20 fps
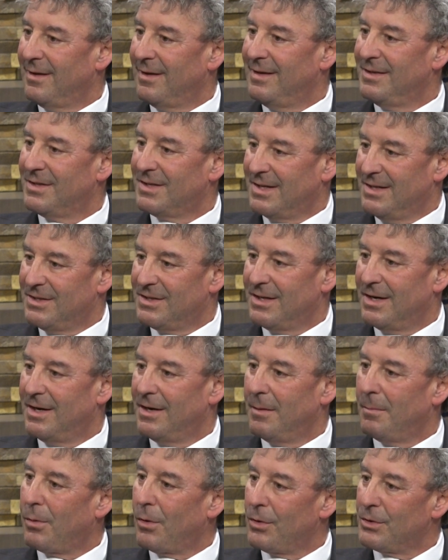is
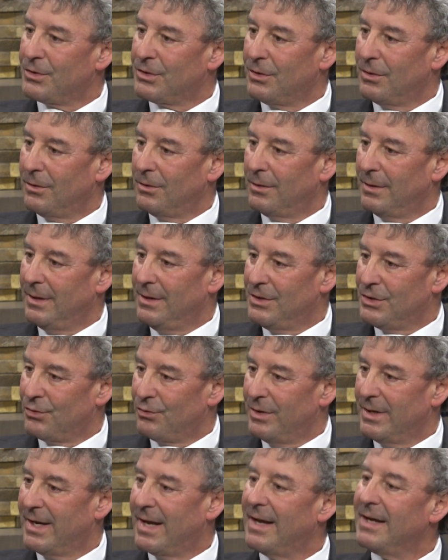considered a personal
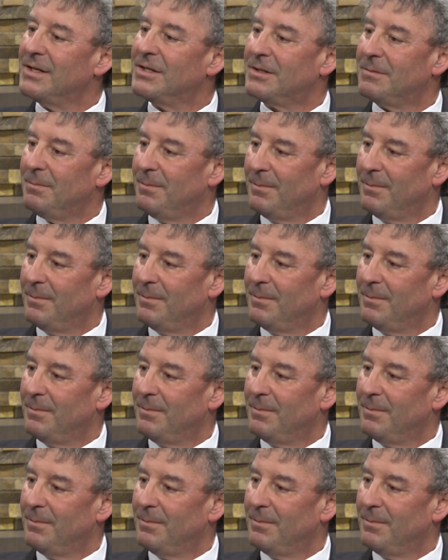injury case.